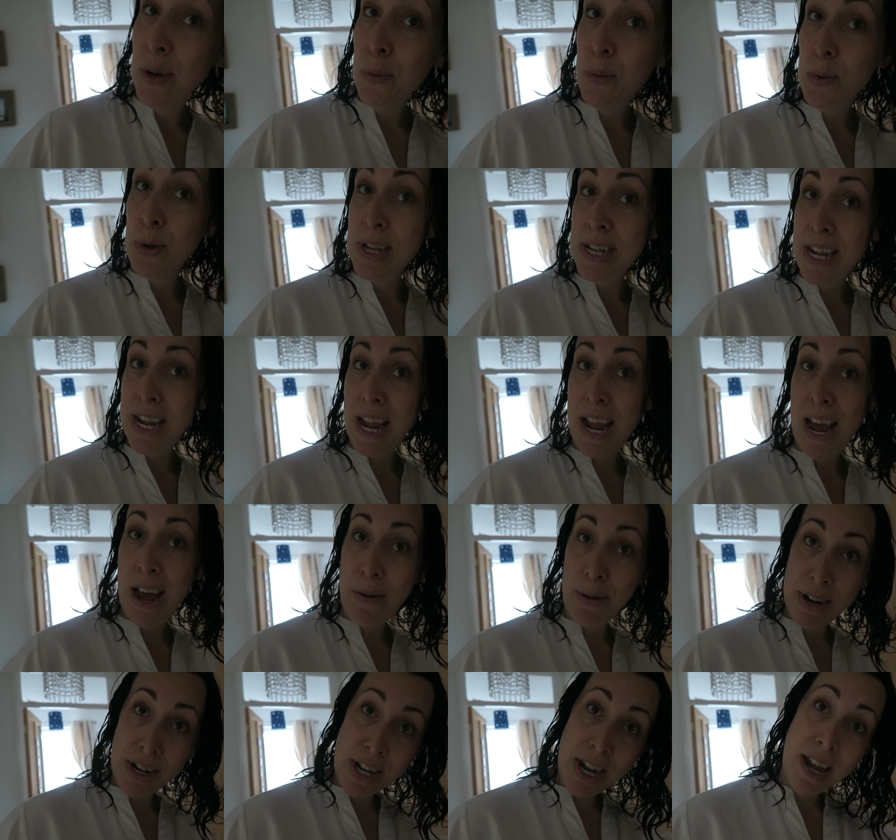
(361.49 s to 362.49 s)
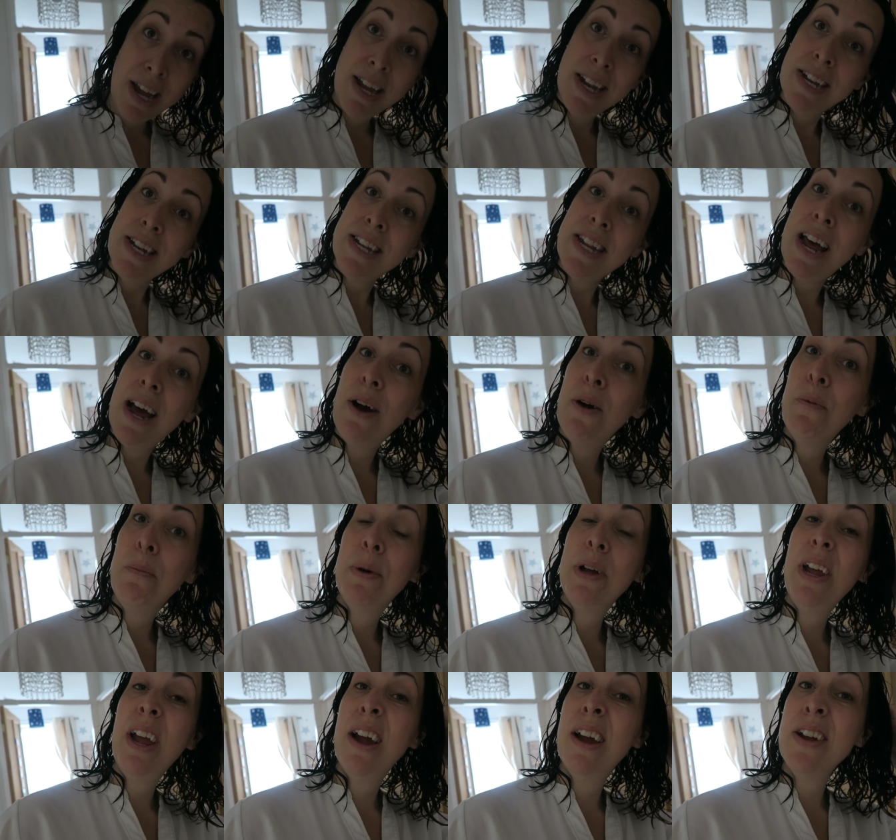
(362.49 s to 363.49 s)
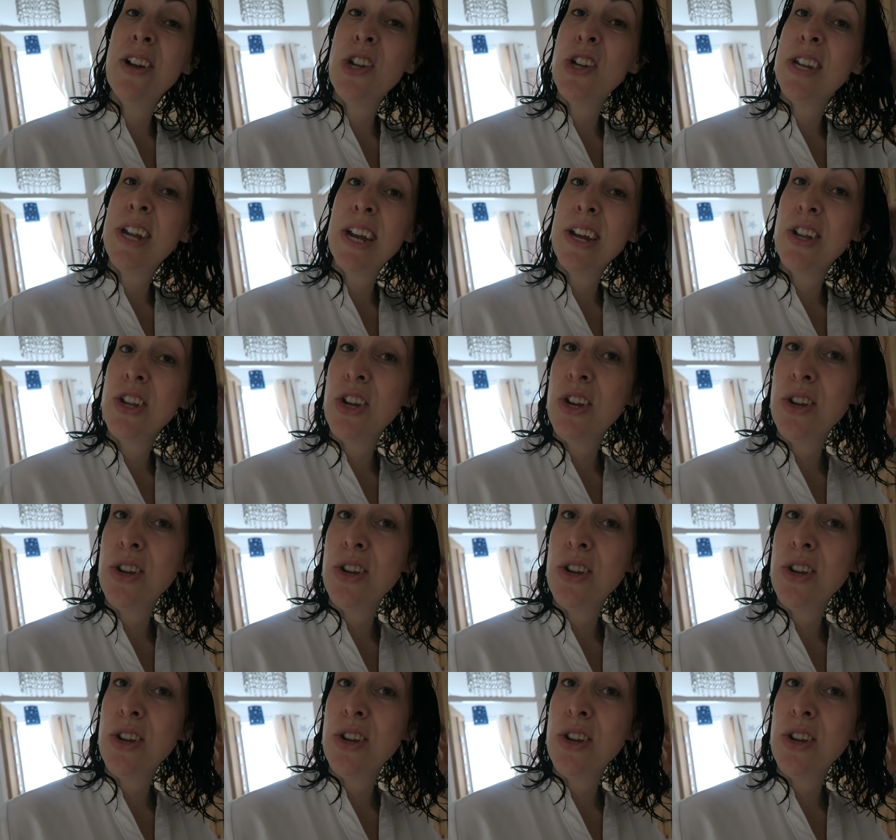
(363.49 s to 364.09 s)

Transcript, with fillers: we'll see how it turns out. But yeah, it just takes